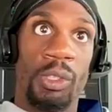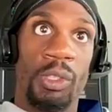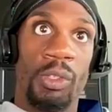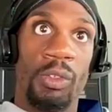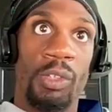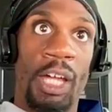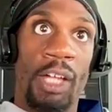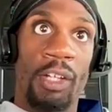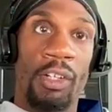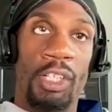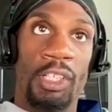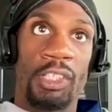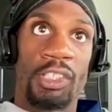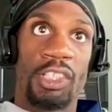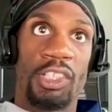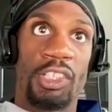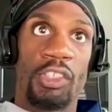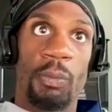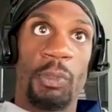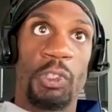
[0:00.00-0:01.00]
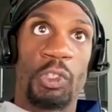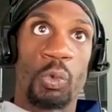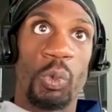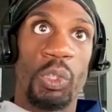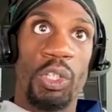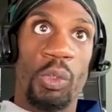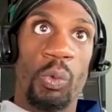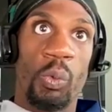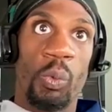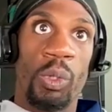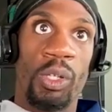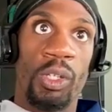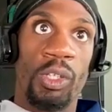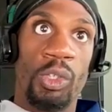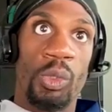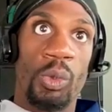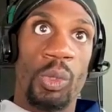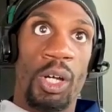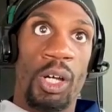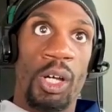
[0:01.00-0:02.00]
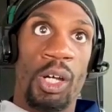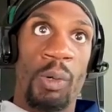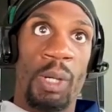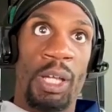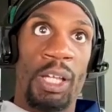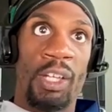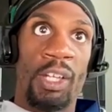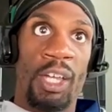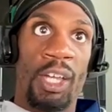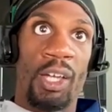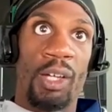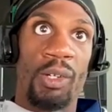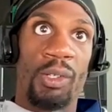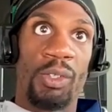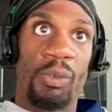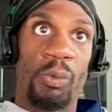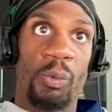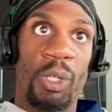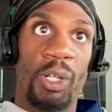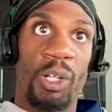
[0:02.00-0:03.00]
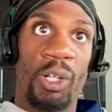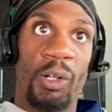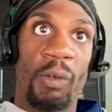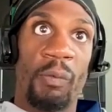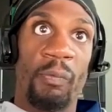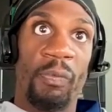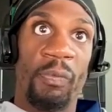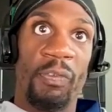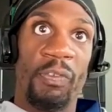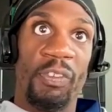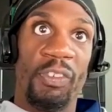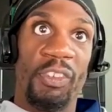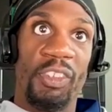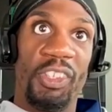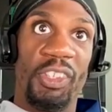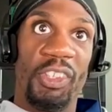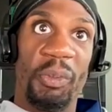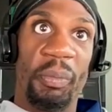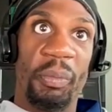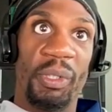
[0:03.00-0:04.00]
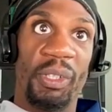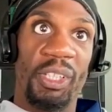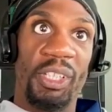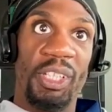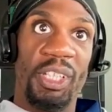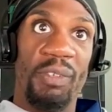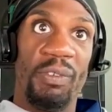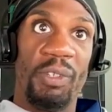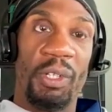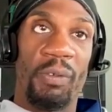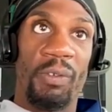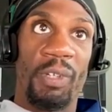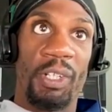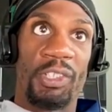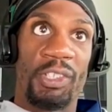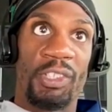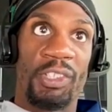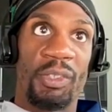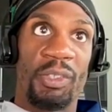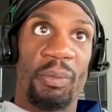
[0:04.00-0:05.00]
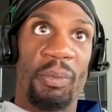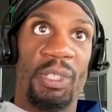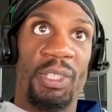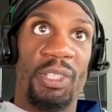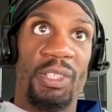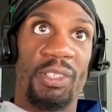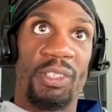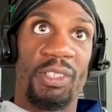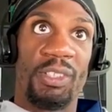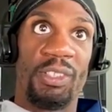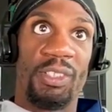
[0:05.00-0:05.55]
that distance between where you are right now and where you believe your vision to be,